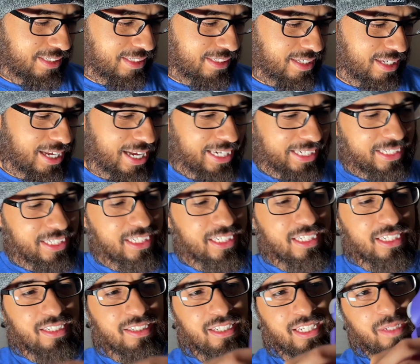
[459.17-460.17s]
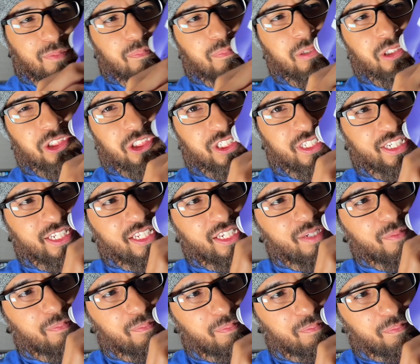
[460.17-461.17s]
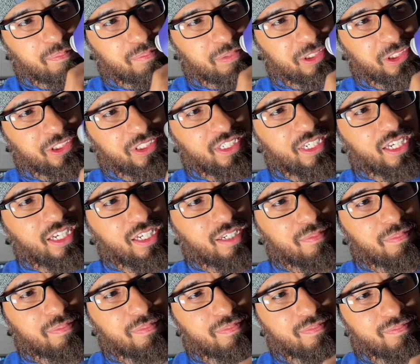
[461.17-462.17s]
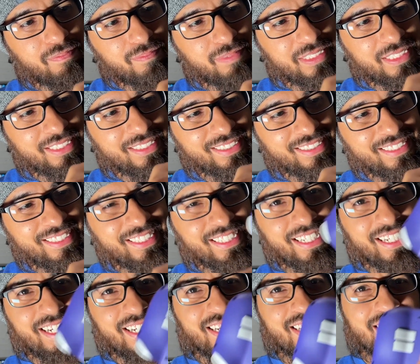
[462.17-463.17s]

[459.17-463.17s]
I can like push it in and push it up, but yeah,